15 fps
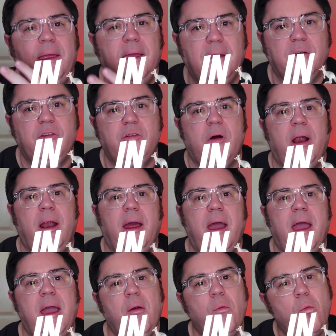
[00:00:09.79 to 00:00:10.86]
in Australia
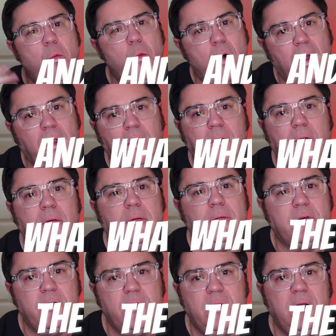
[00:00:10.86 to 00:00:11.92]
and what your
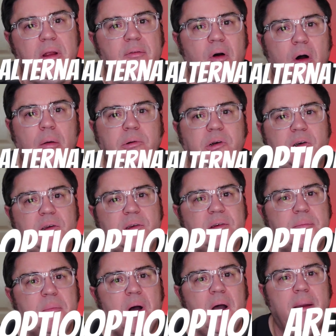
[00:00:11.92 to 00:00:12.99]
alternative options
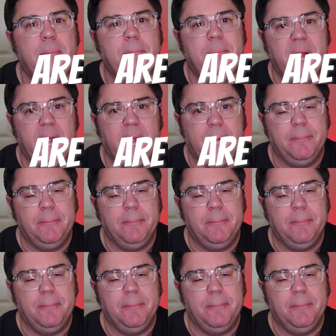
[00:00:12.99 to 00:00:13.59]
might be.